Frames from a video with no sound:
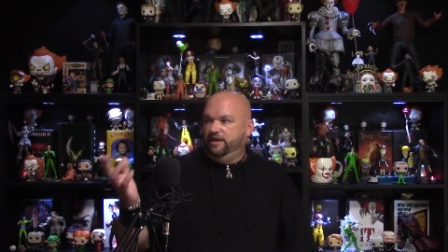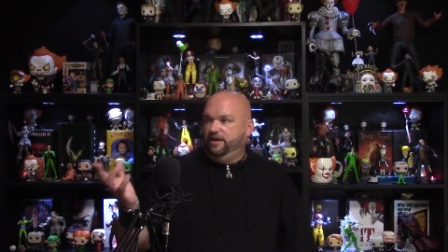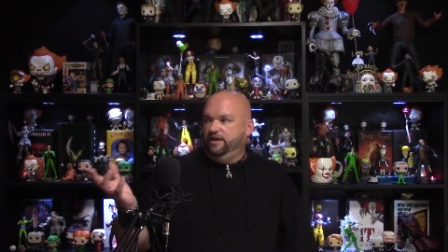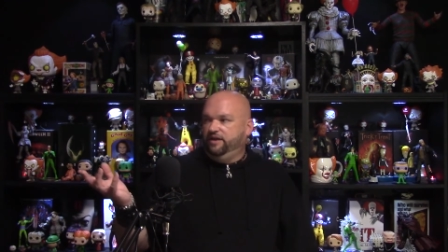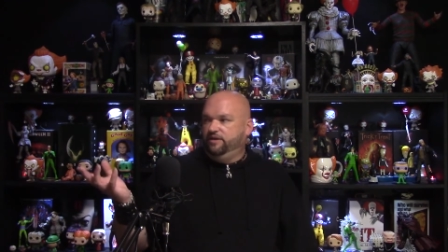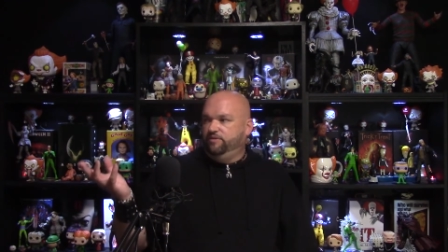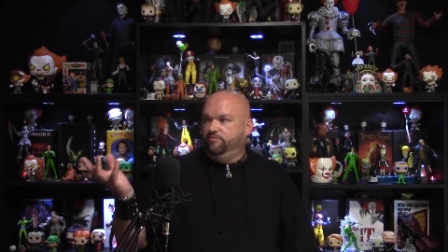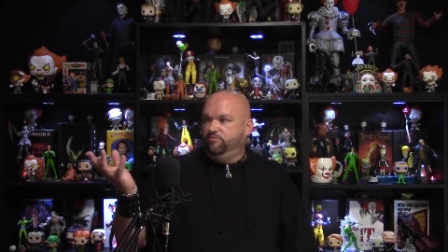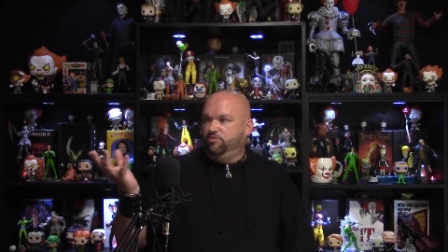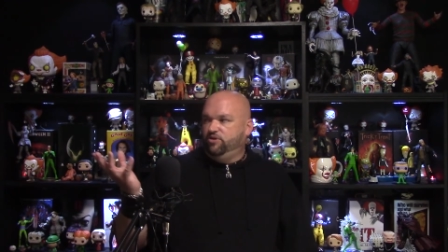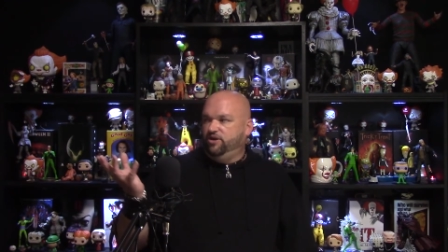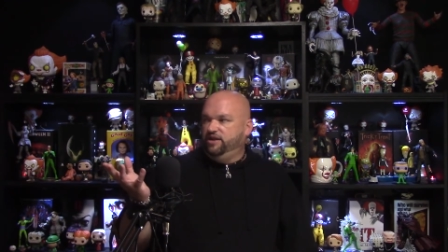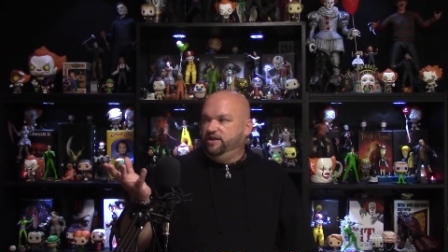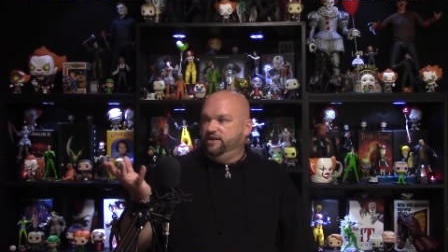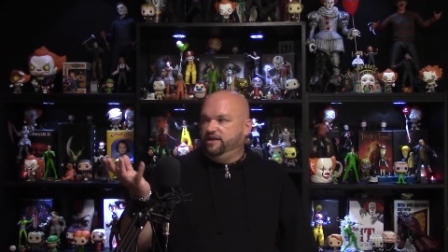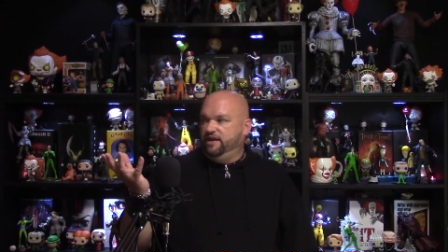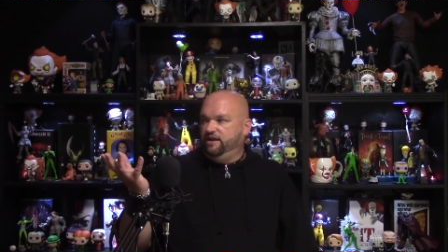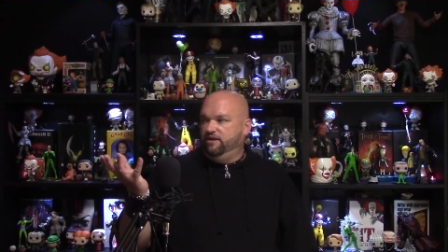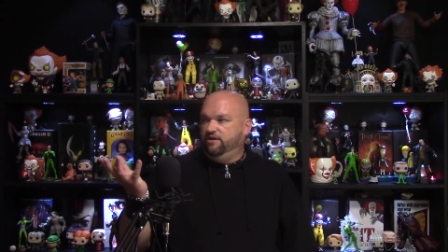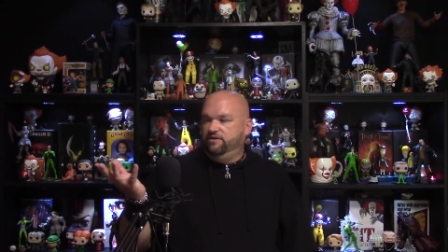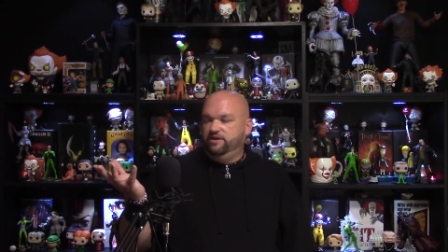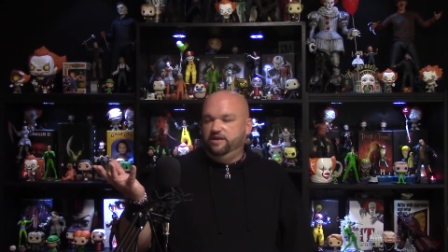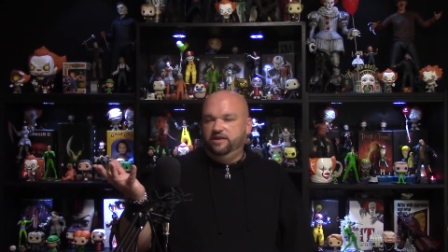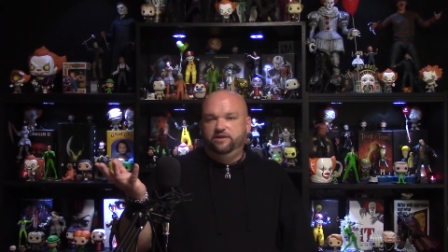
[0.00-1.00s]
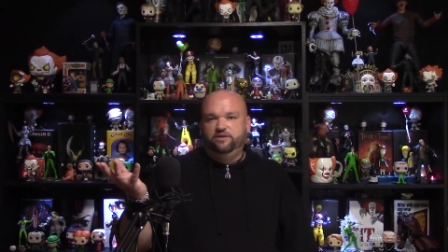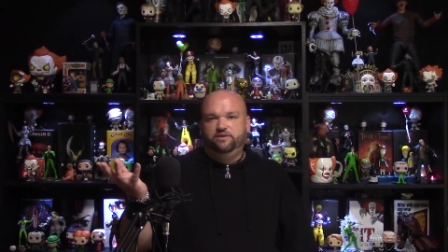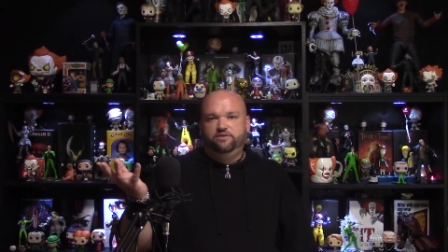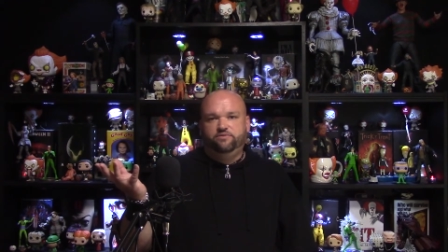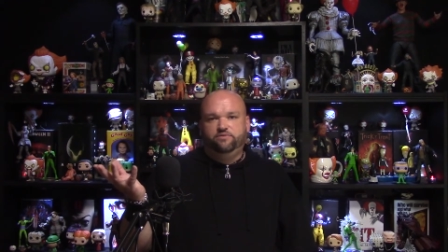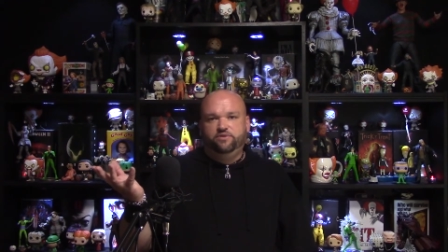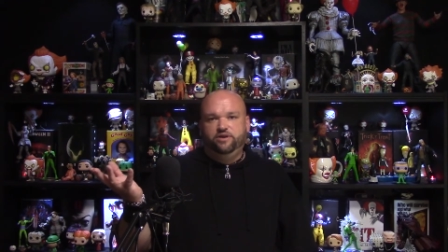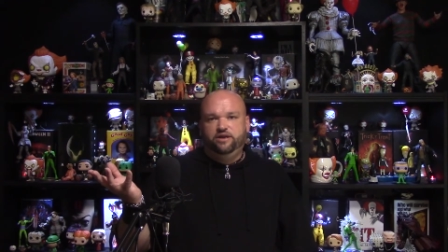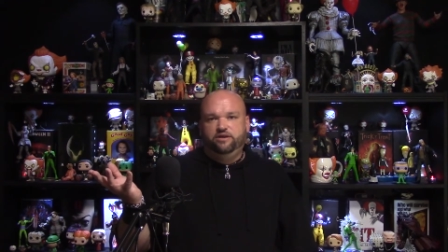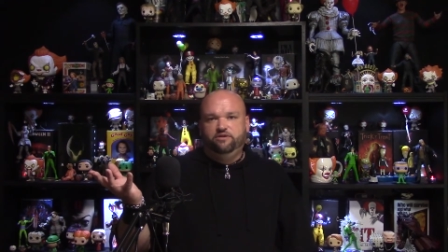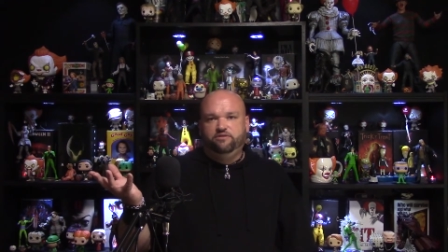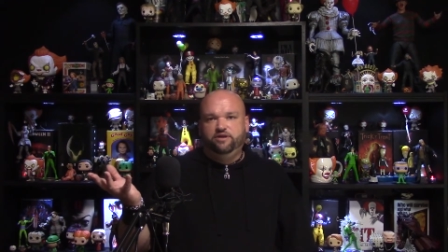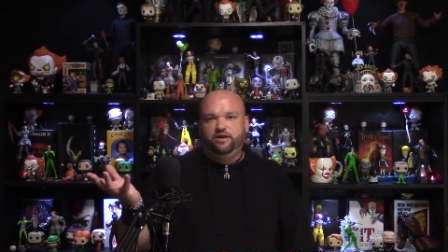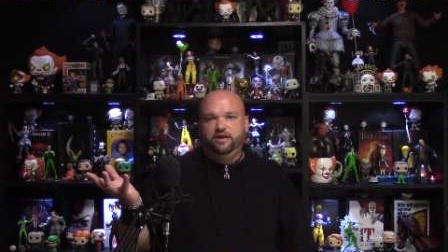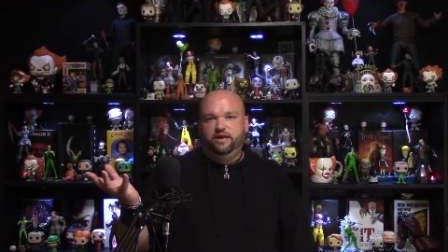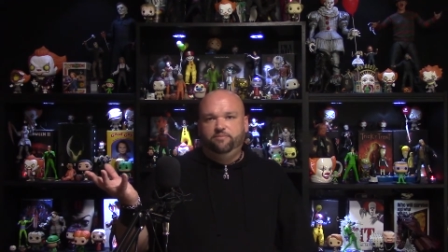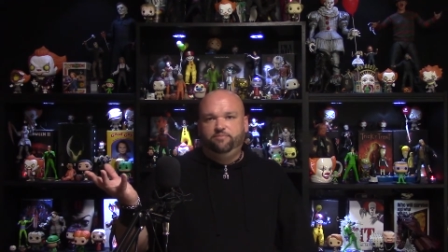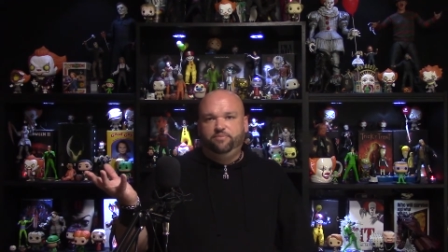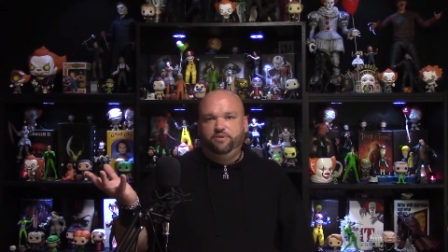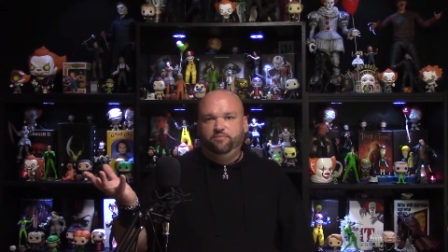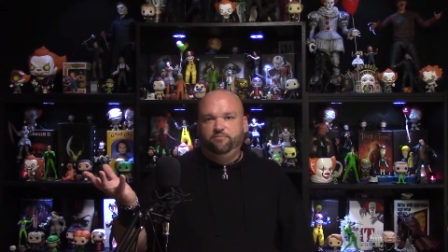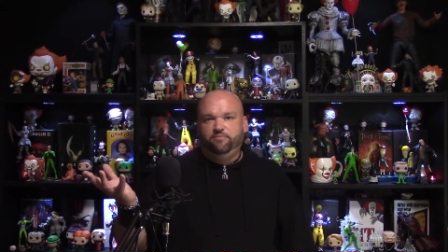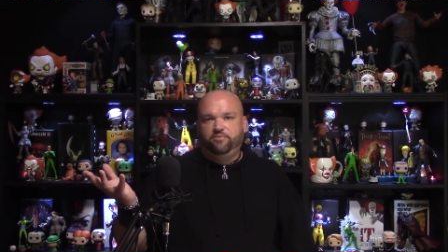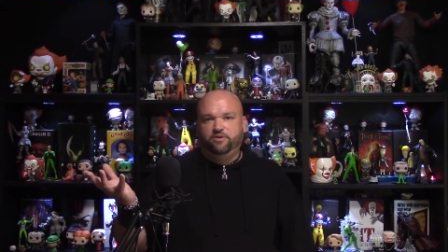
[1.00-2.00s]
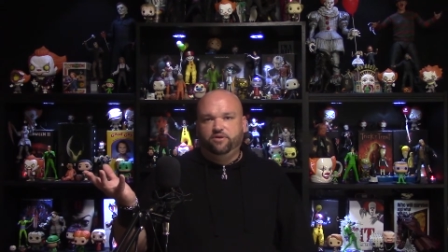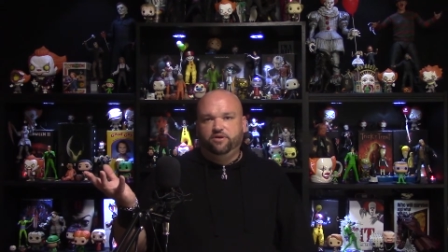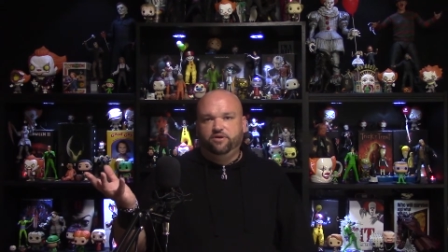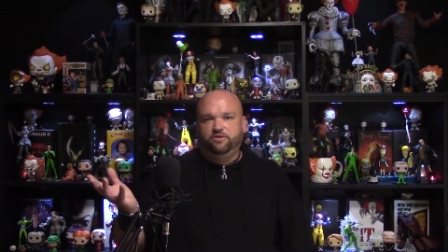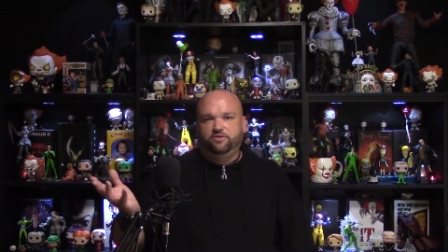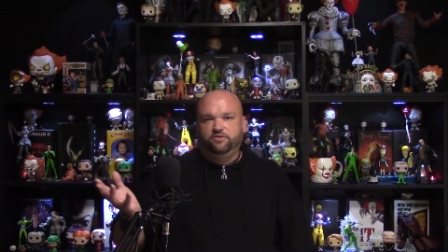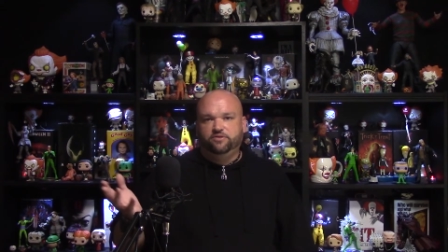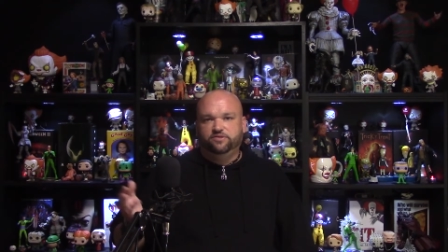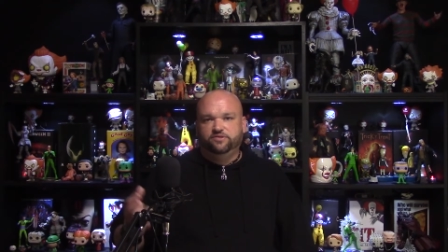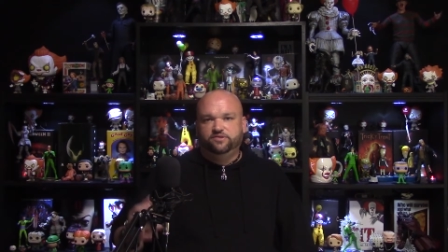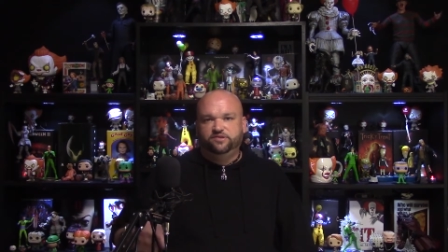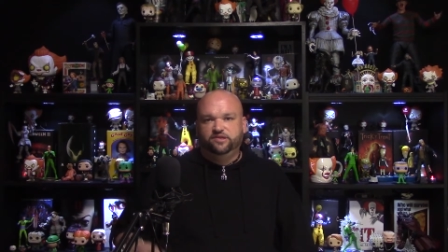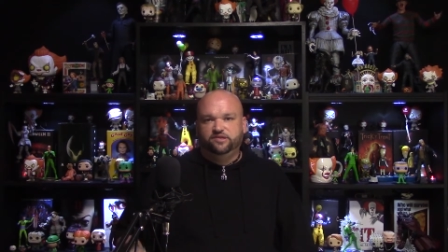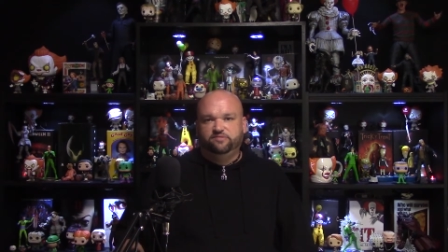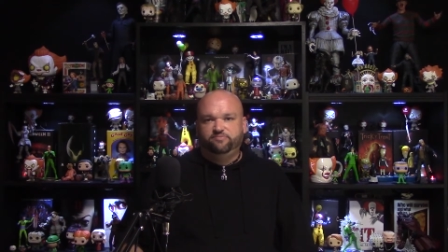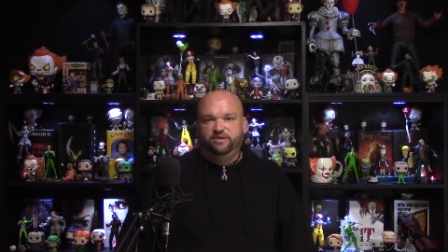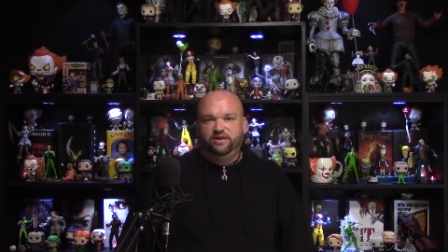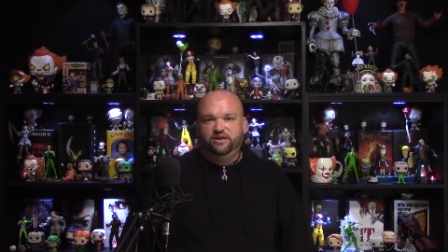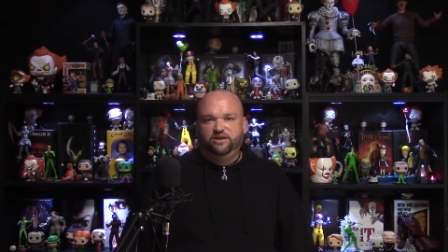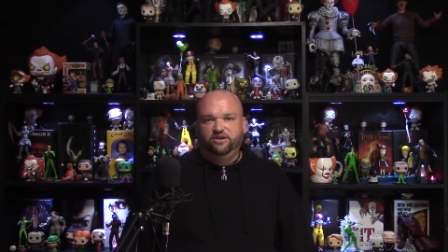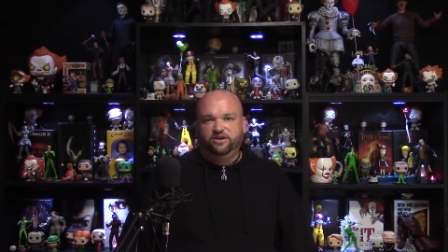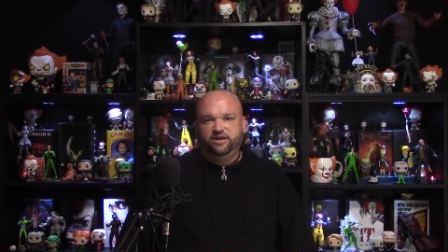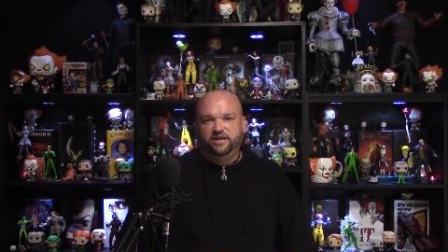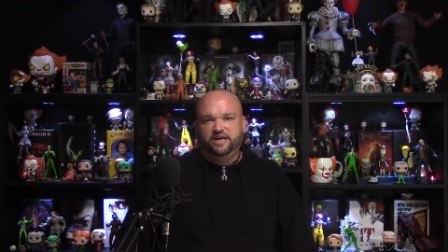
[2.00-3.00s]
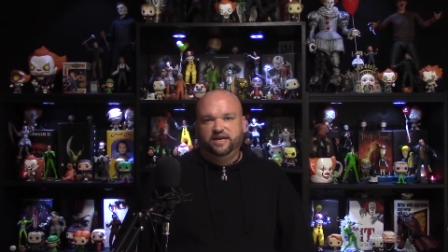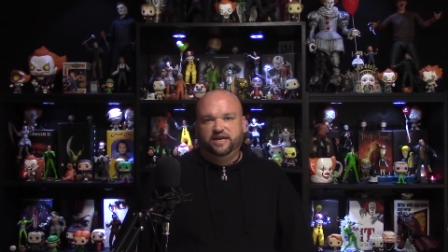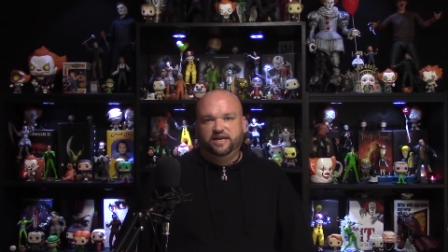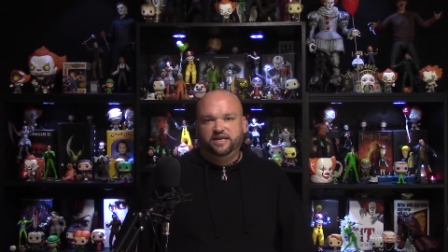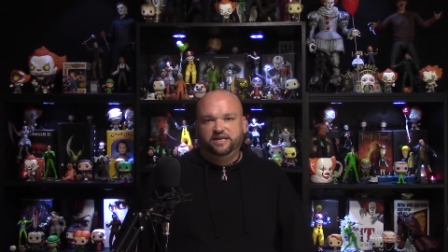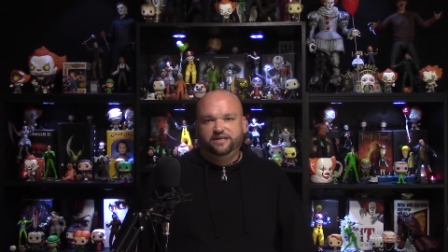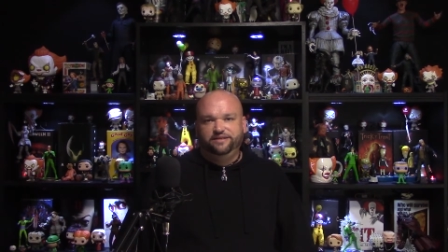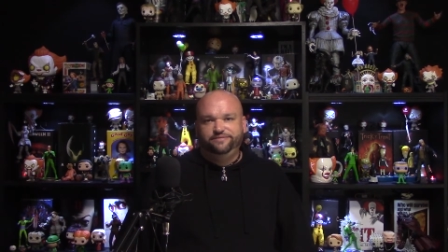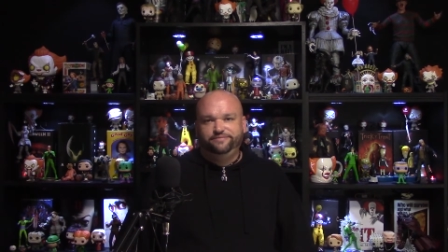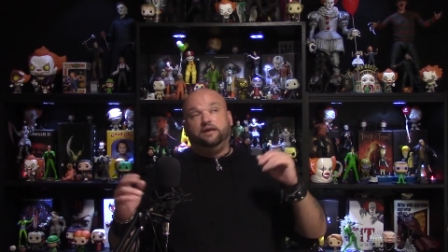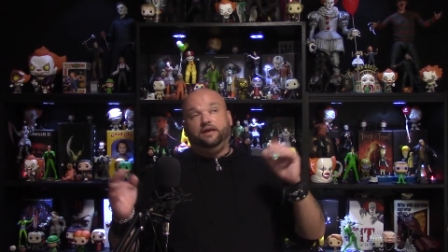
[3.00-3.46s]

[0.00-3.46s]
I can break down and recreate Pym particles particles just by looking at it.